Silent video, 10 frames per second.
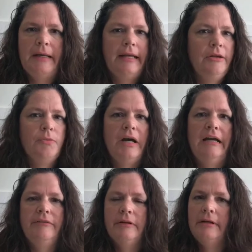and his
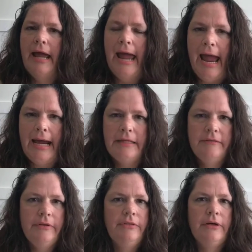wife are
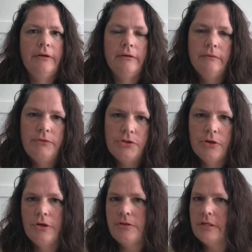active in their
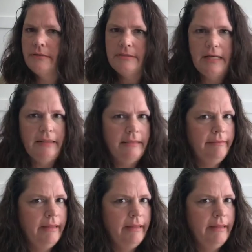church and say